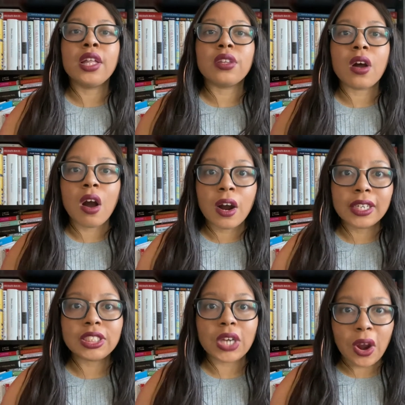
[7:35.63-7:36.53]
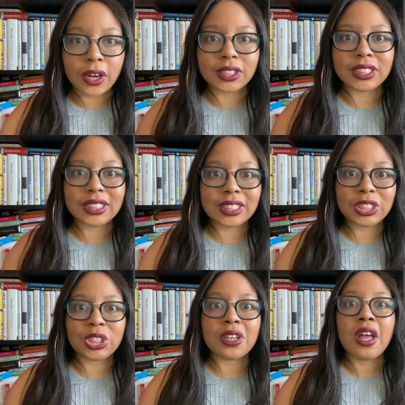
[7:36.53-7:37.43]
the harsh, harsh
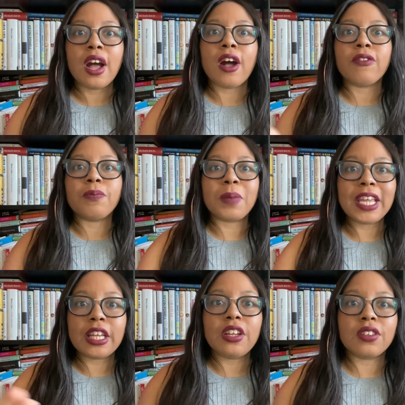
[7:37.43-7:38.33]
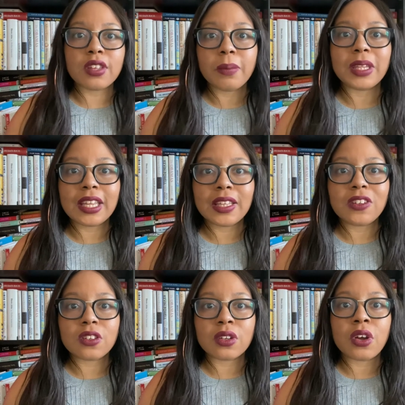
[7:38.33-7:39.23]
decision of picking some
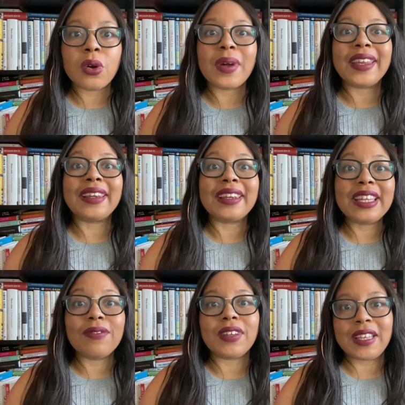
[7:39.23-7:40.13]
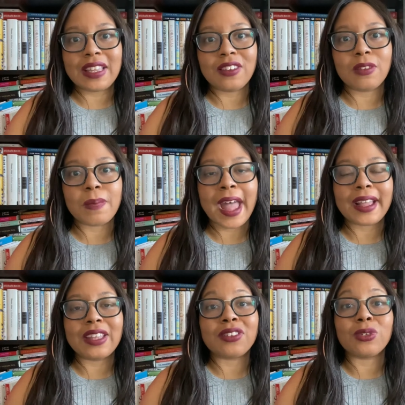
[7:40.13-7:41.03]
kids to go and leaving kids back.
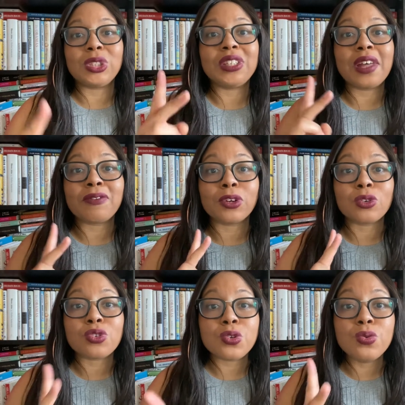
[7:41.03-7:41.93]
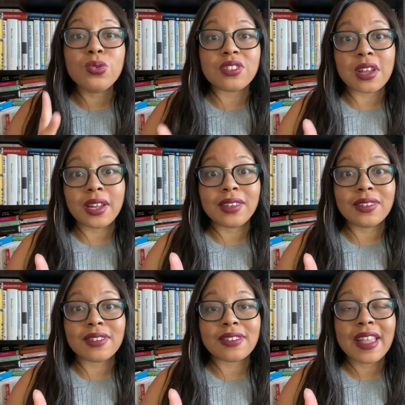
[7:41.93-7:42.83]
And so she left her two
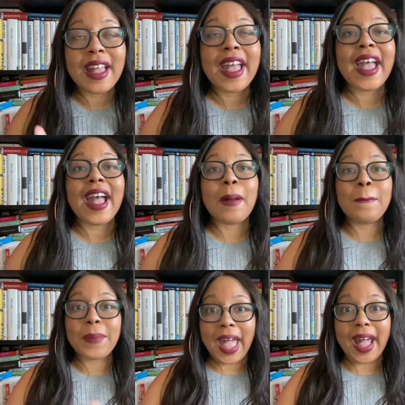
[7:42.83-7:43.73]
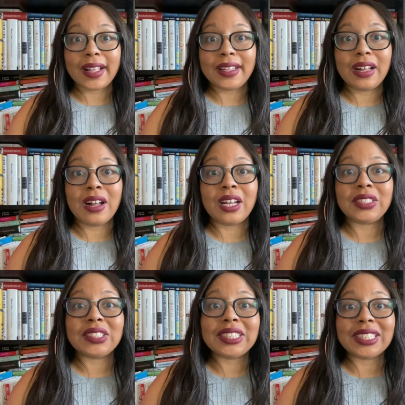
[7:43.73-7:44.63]
sons back, uh,
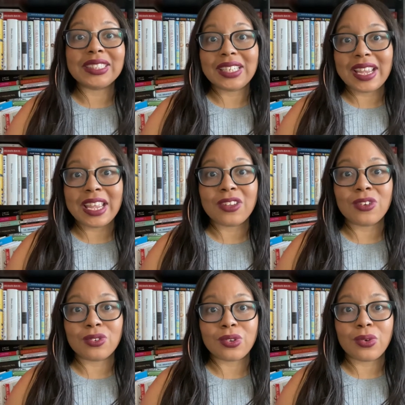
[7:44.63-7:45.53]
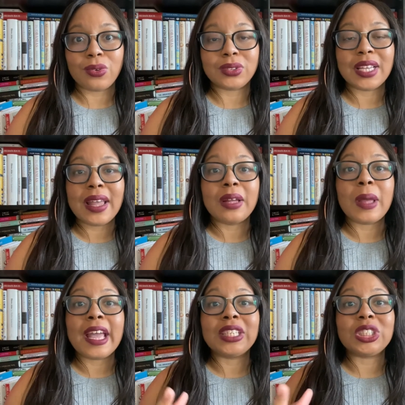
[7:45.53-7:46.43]
six and eight years old.
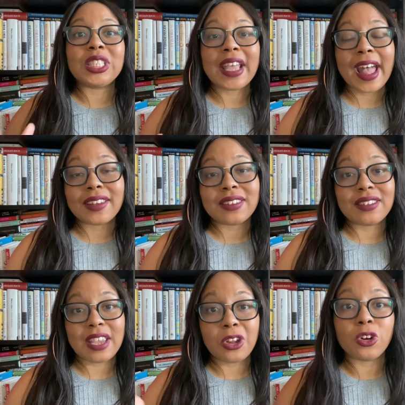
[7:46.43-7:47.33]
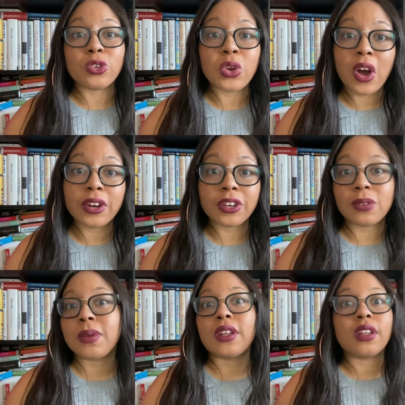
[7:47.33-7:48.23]
And she had to take her daughters
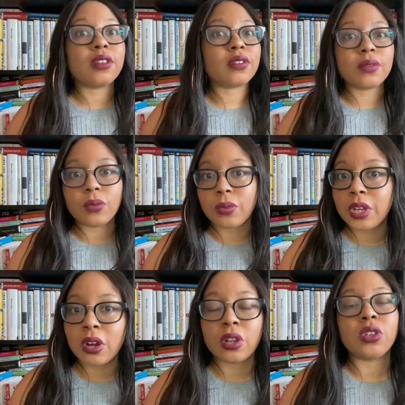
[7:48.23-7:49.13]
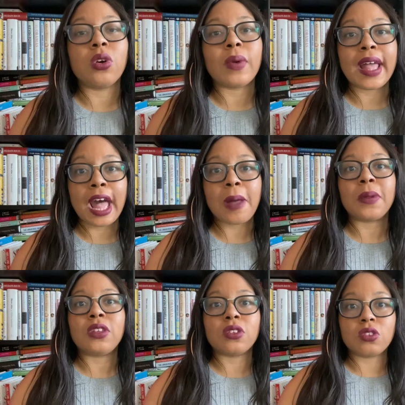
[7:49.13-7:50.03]
because we all know what
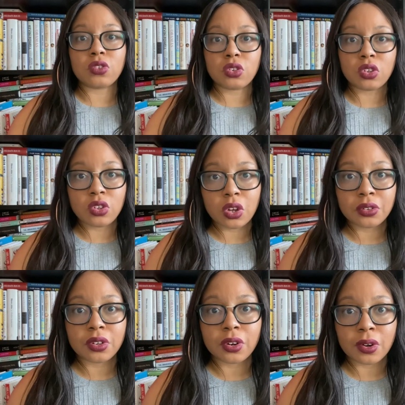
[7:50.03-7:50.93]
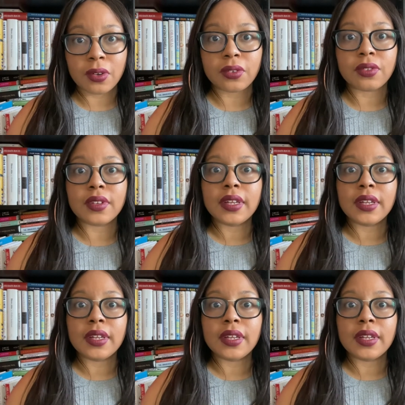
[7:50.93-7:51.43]
happens to young girls